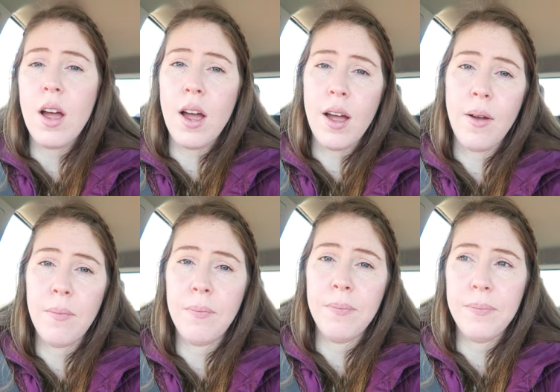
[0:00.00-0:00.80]

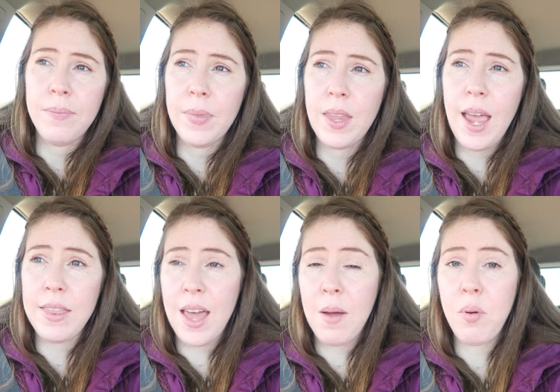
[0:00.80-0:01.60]
um,
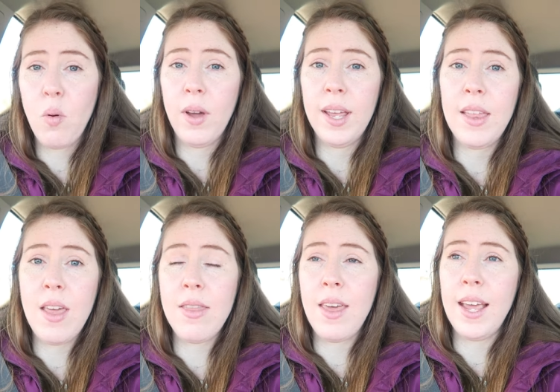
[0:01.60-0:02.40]
at that point
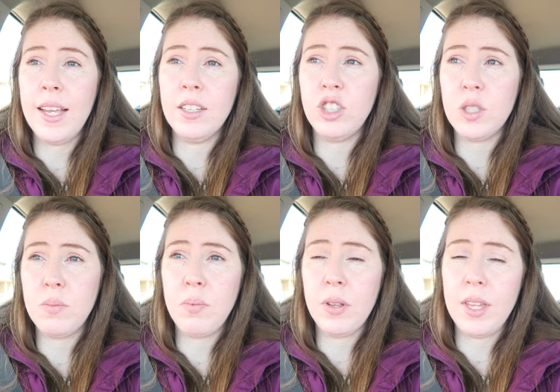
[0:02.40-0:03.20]
and then they
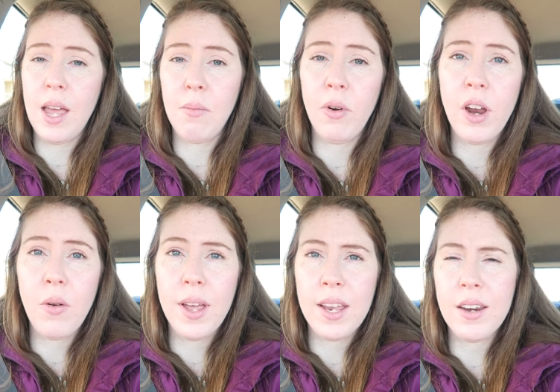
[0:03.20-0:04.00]
just put the
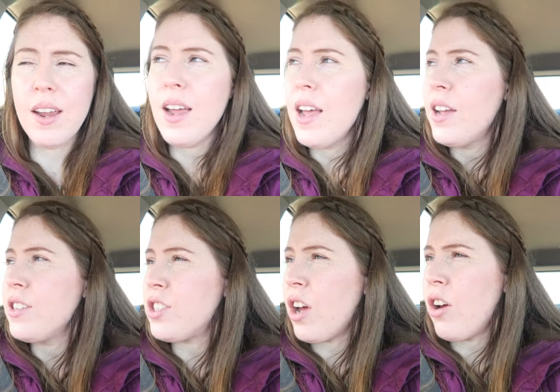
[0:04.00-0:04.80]
embryo in
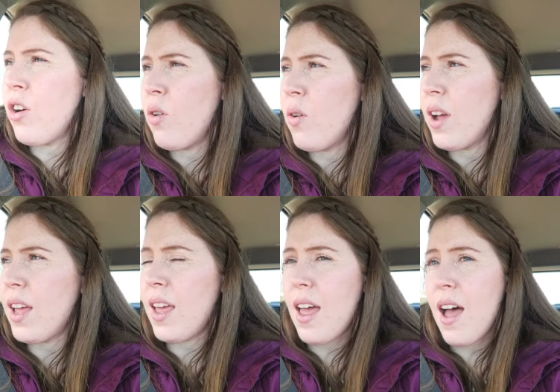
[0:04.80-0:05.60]
so
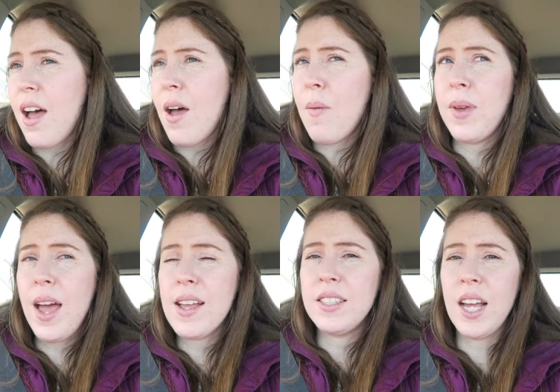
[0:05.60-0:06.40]
um,
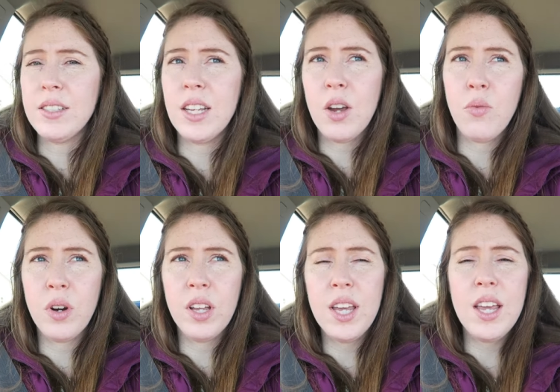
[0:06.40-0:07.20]
yeah it sounds like a
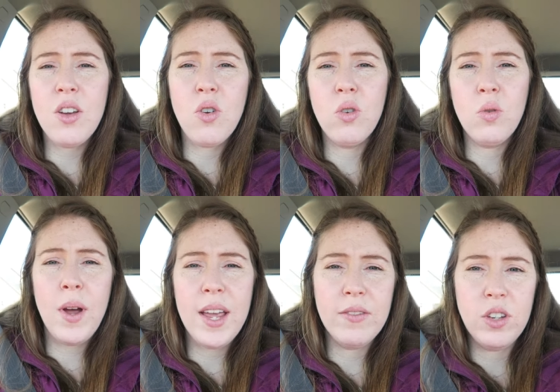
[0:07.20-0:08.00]
really cool
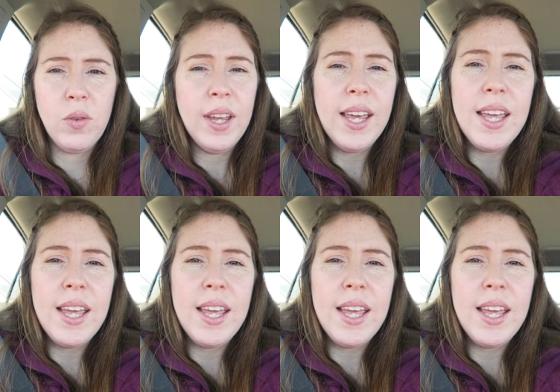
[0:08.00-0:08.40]
way of doing